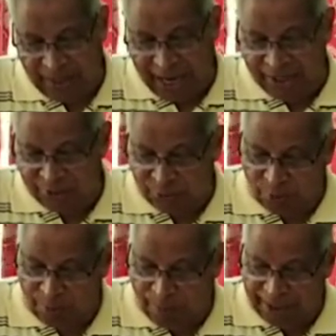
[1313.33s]
as
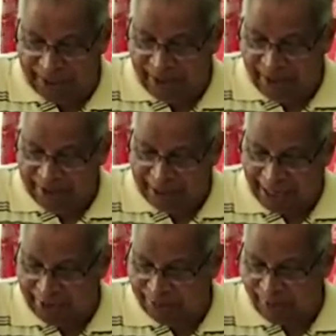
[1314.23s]
shown by,
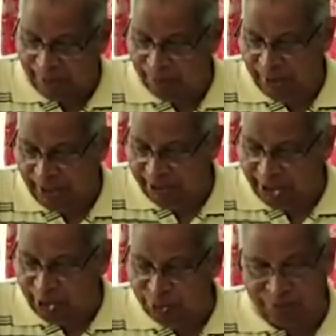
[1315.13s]
derived from,
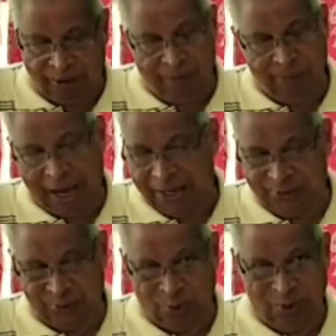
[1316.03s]
deduced from, and
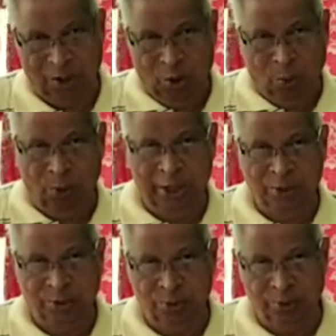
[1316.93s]
so on.
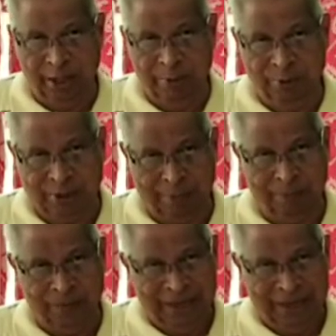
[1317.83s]
Only to give you some